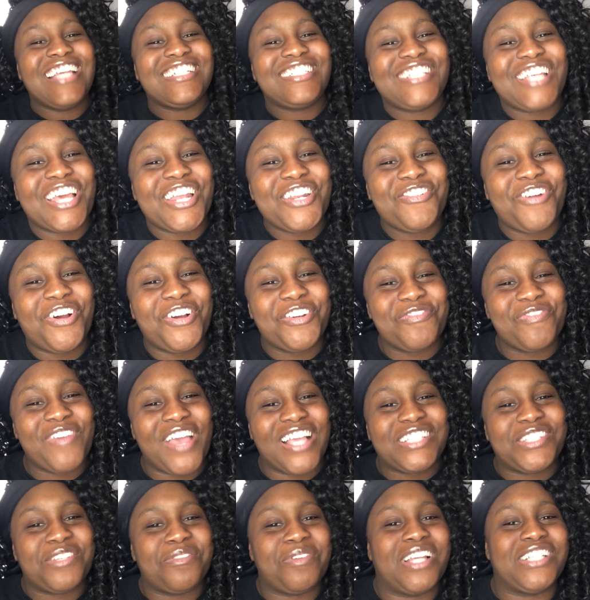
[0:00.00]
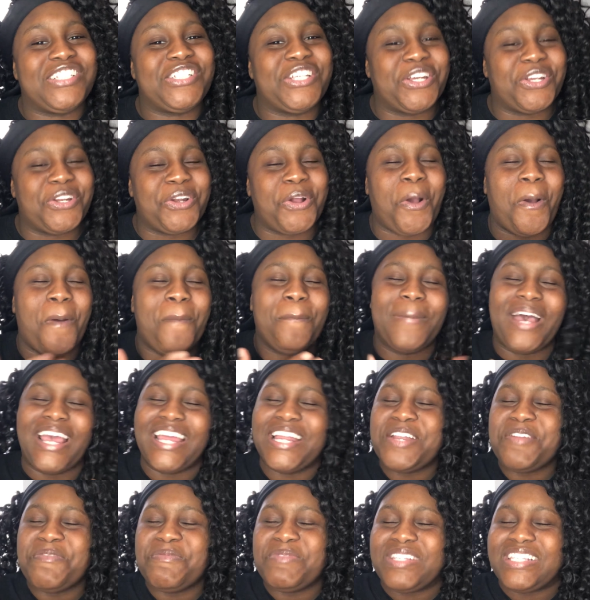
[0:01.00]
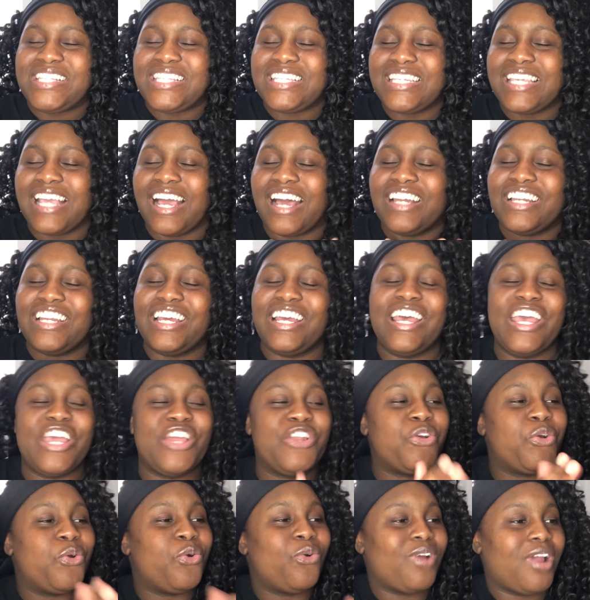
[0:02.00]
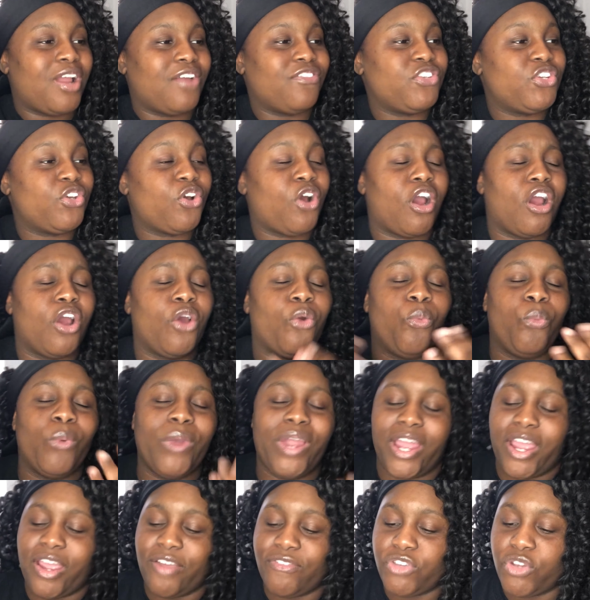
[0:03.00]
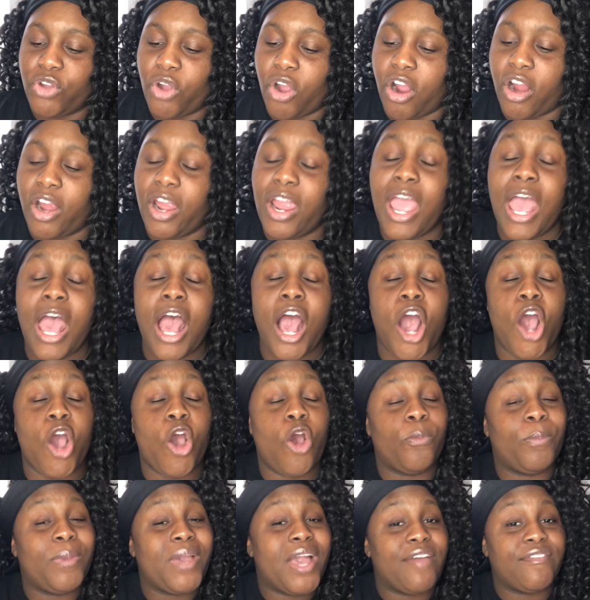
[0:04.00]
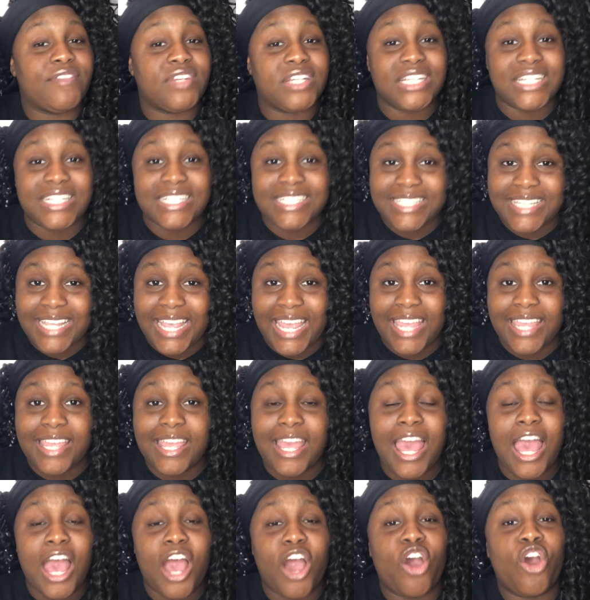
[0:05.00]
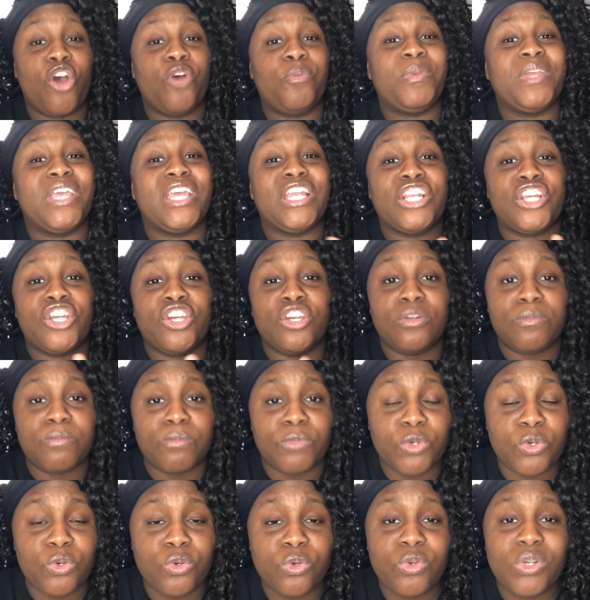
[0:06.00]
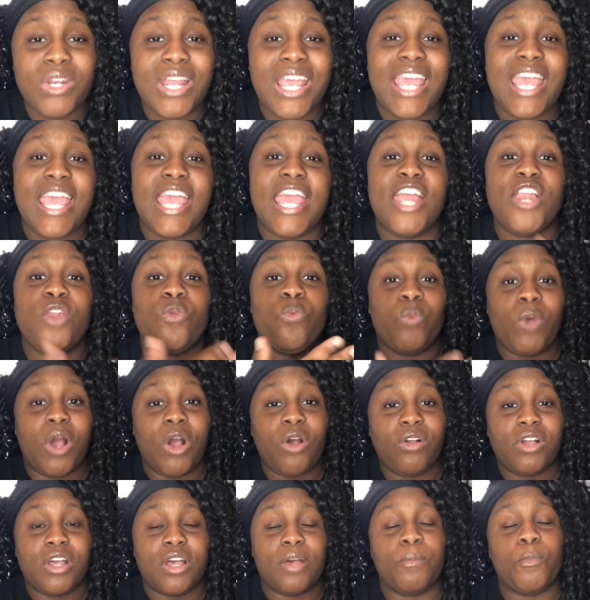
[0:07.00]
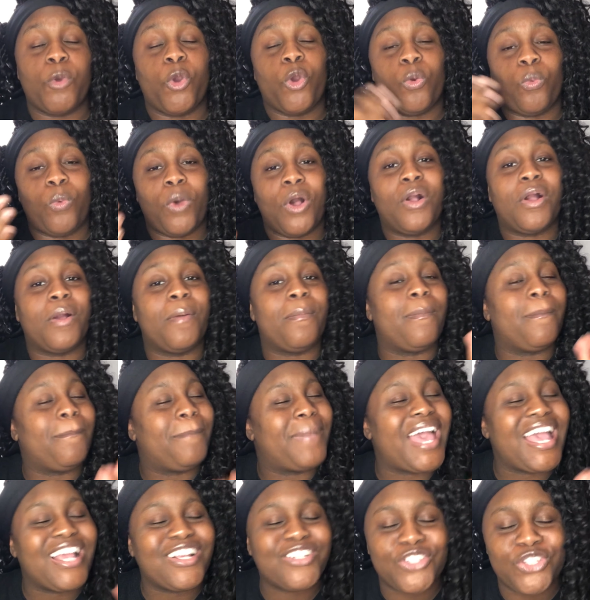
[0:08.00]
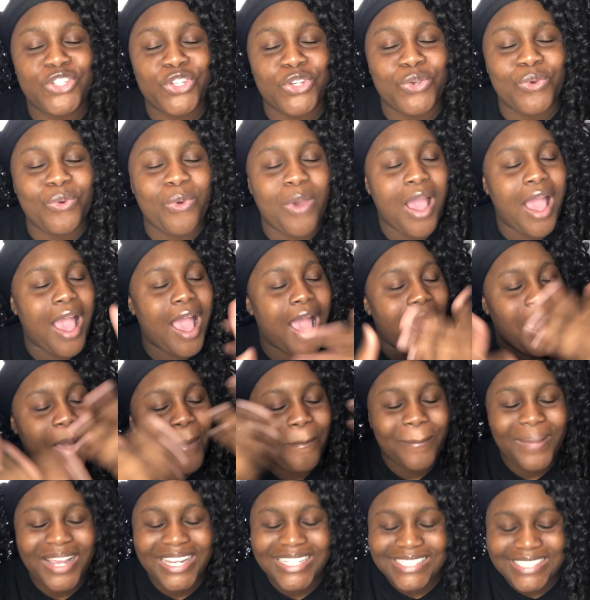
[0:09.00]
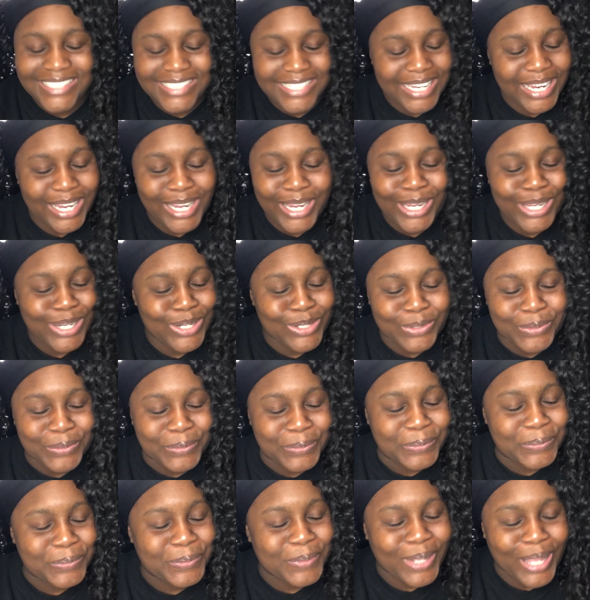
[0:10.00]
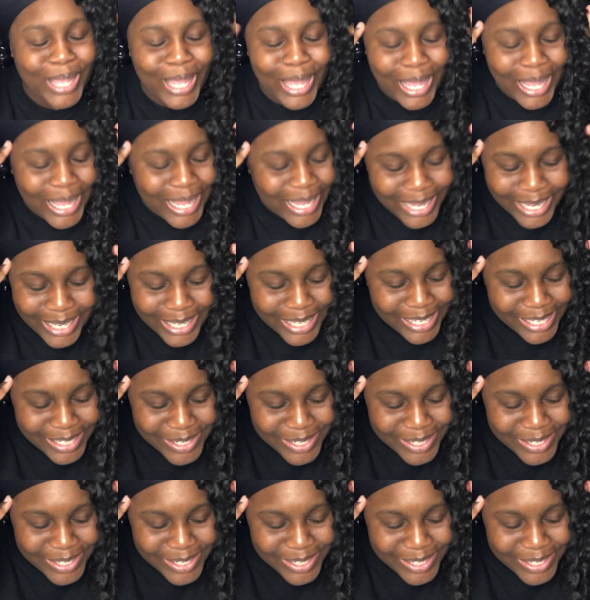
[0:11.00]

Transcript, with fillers: shawty, welcome back to my channel. My name is Tiana, and whoever you are, wherever you are, I hope you're having a good day. I hope you're in a good mood, and welcome or welcome back to my channel, okay?